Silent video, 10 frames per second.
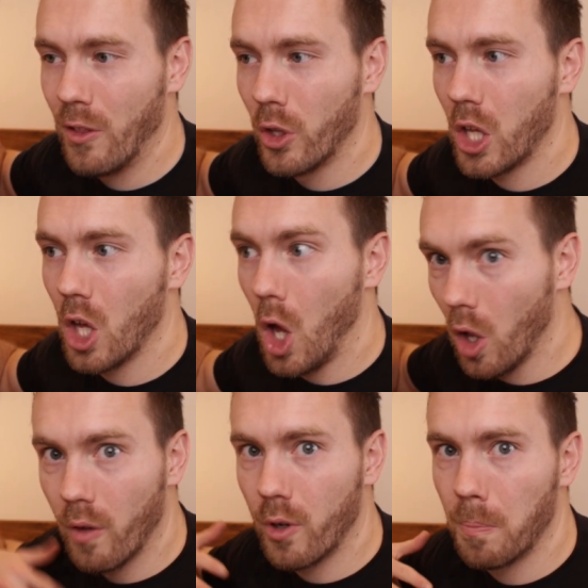and look at
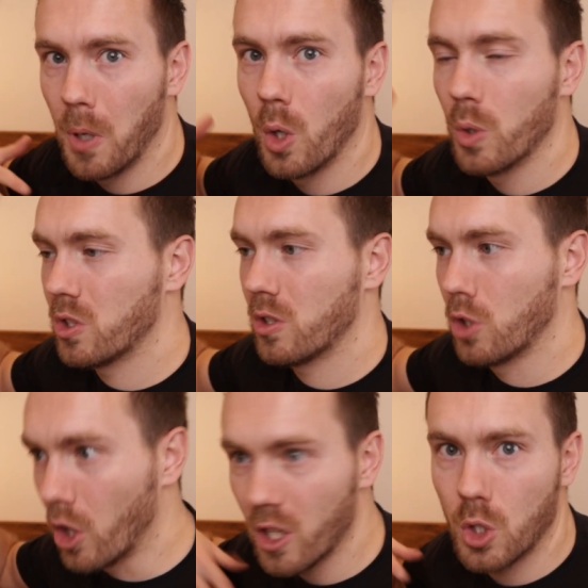all of their posts,
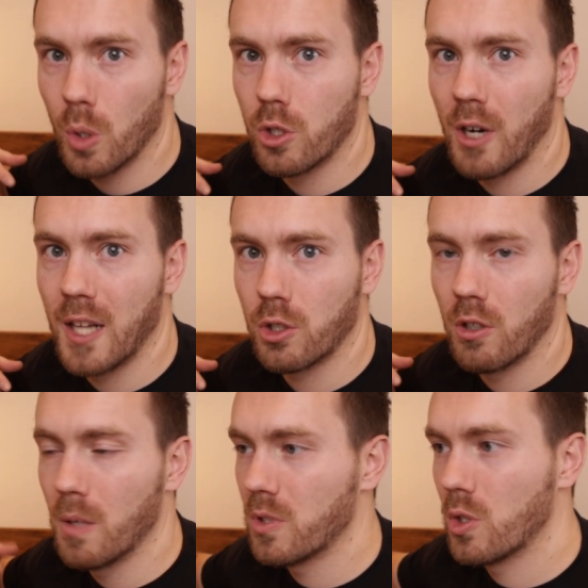turn it into a
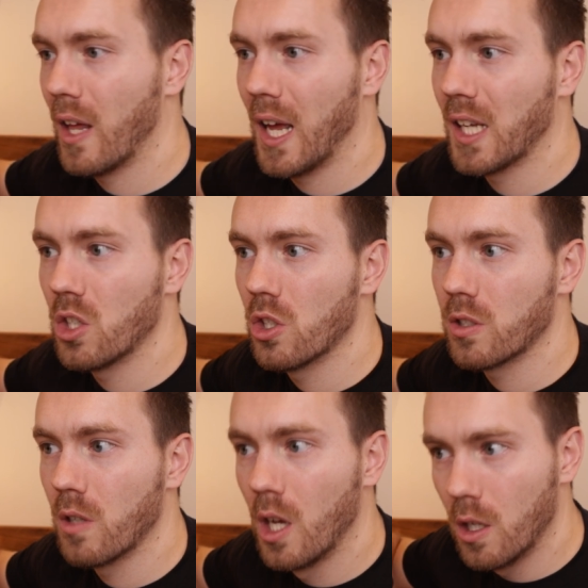transcript so that I can
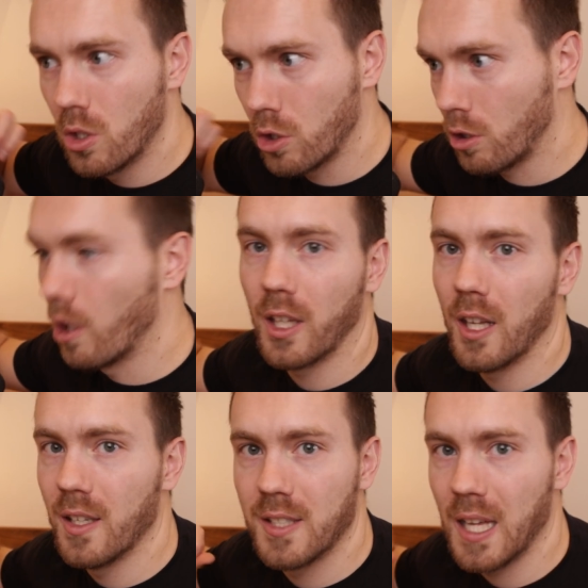just clunk
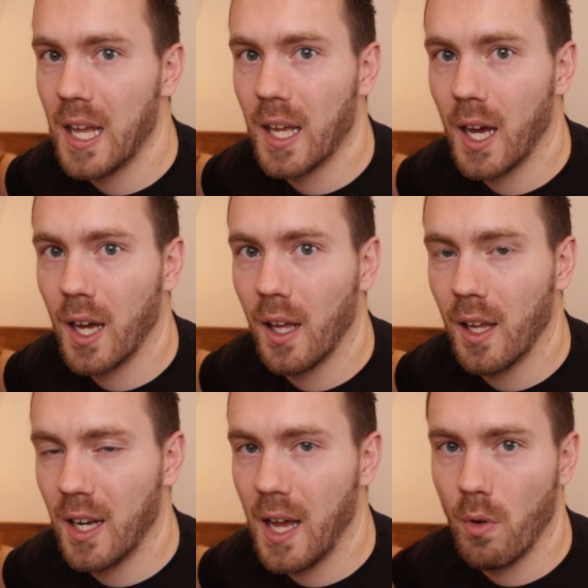it into AI
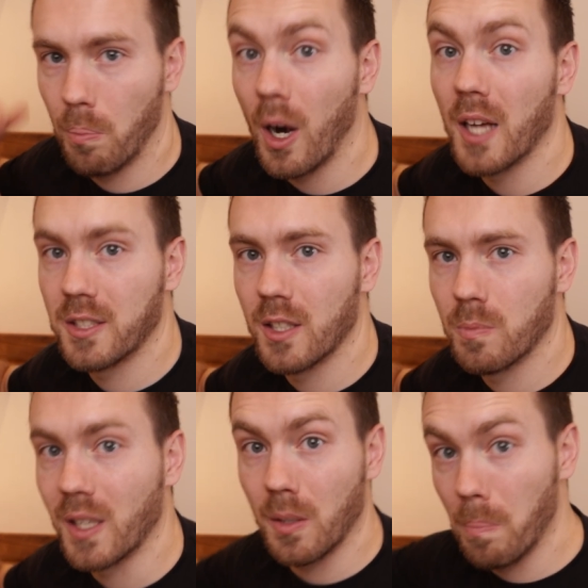and have it
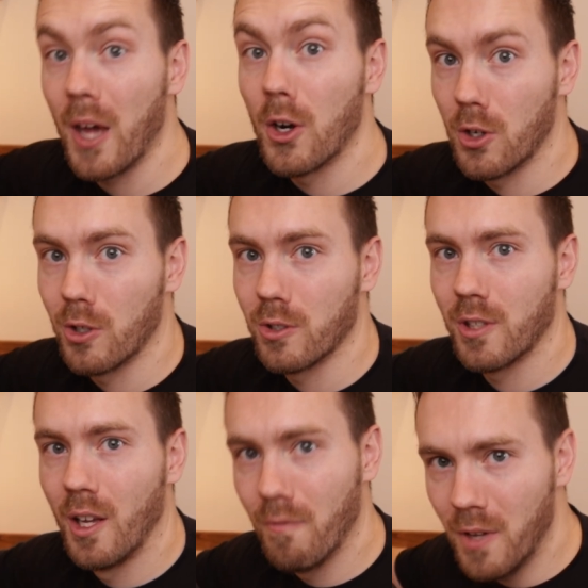process my
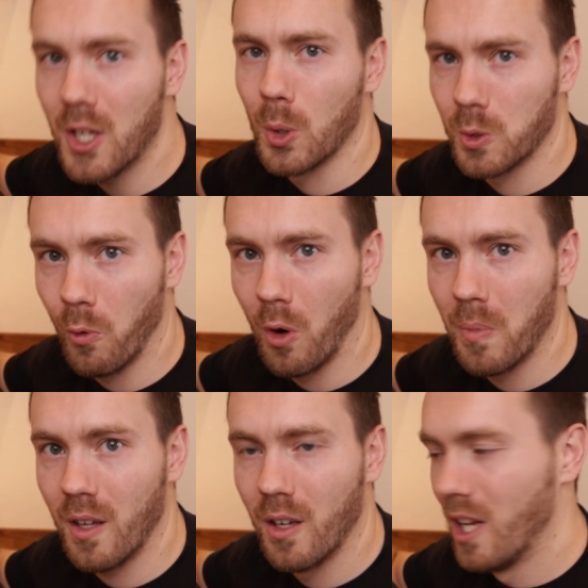competitors' videos for
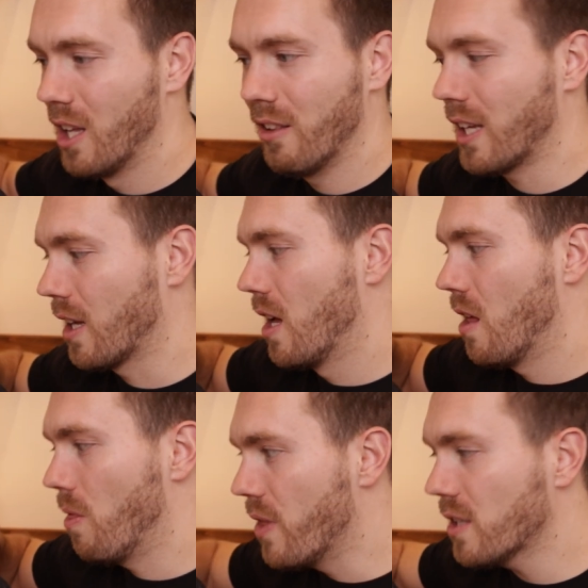me. Like,
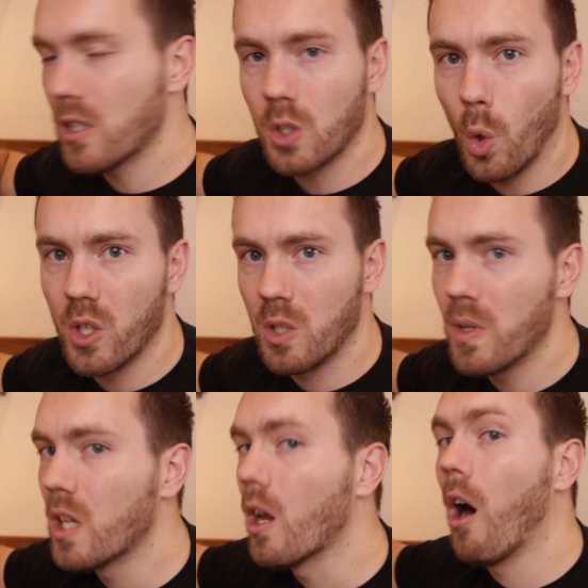this is going to
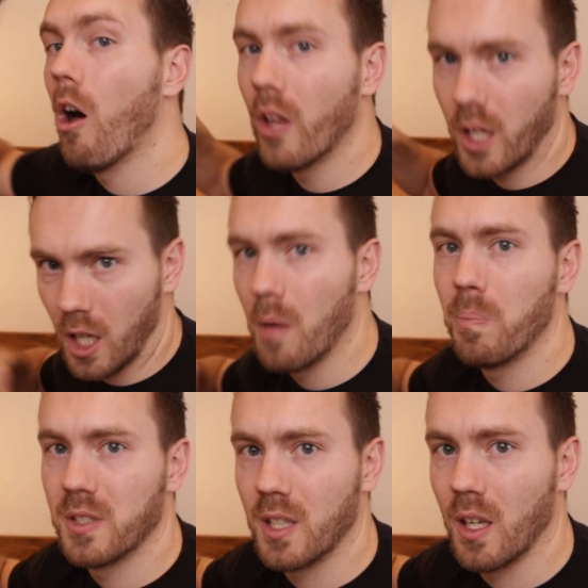be an
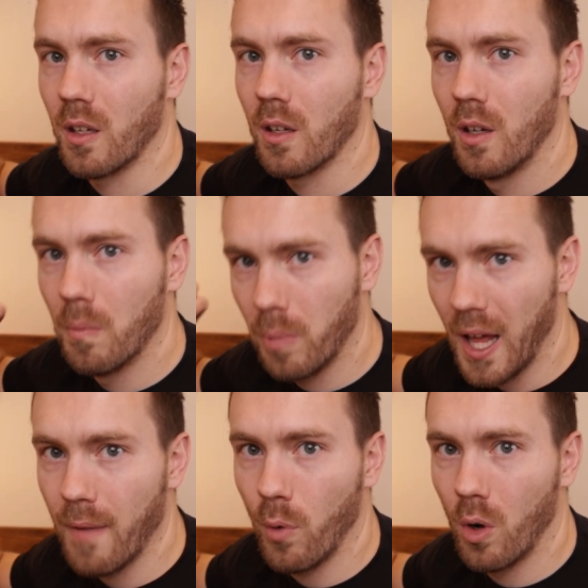all-encompassing
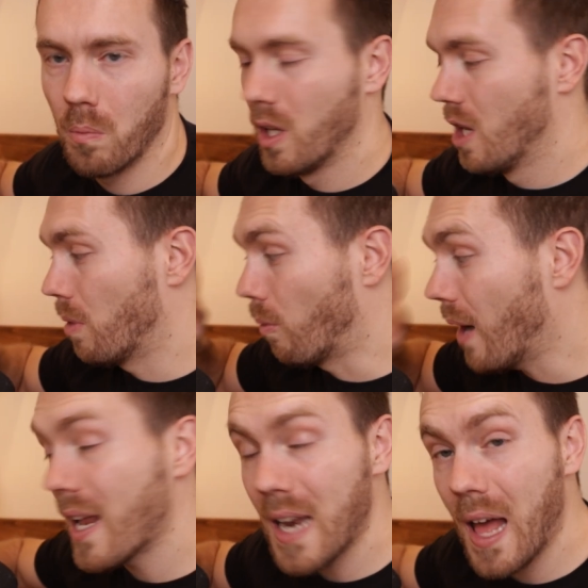platform. But
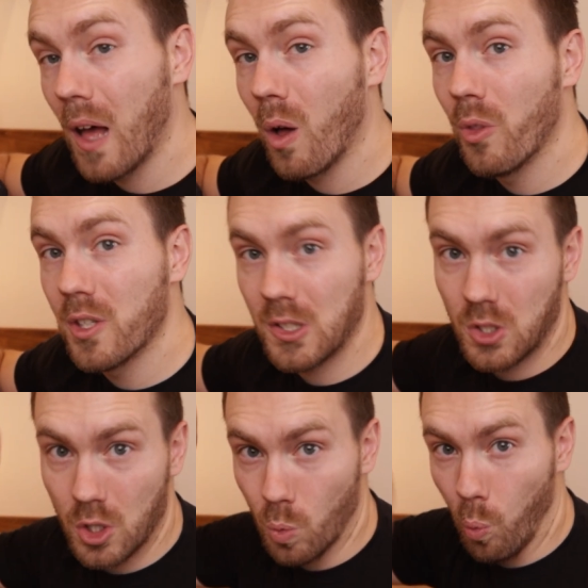right now, this
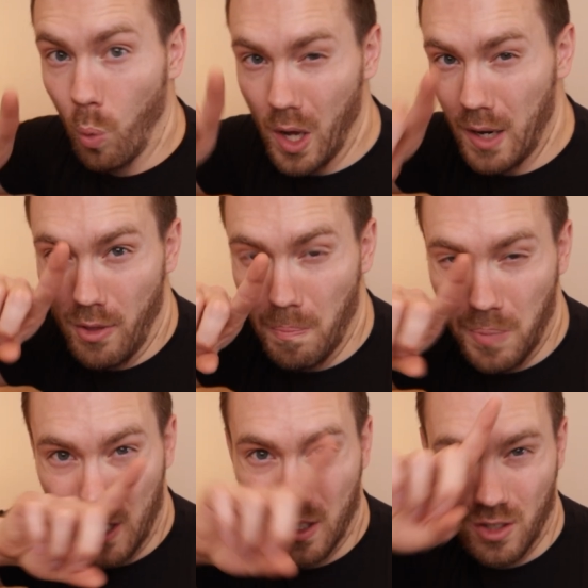is just one of the
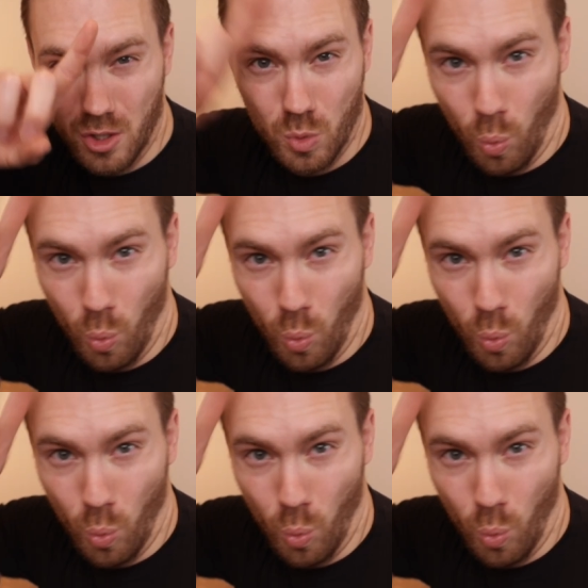pieces